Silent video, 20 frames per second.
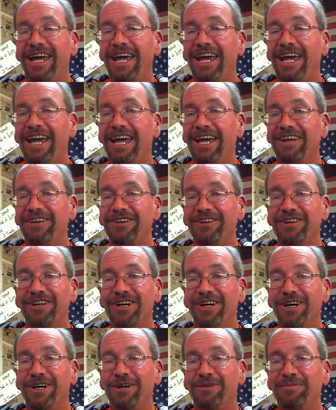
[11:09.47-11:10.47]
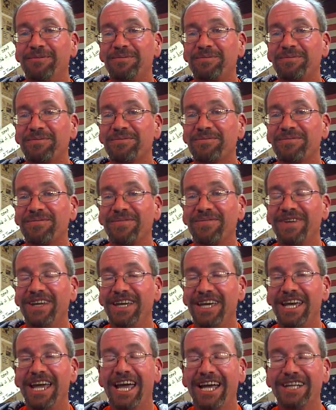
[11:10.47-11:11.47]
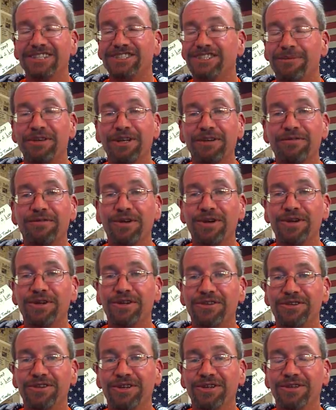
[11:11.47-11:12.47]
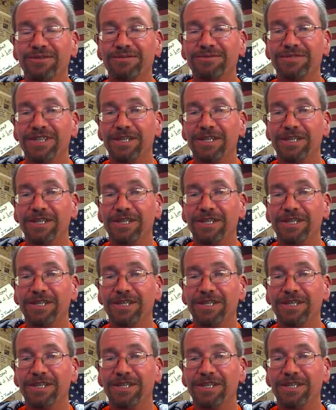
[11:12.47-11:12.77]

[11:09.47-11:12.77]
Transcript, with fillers: and um, He has something for you to do.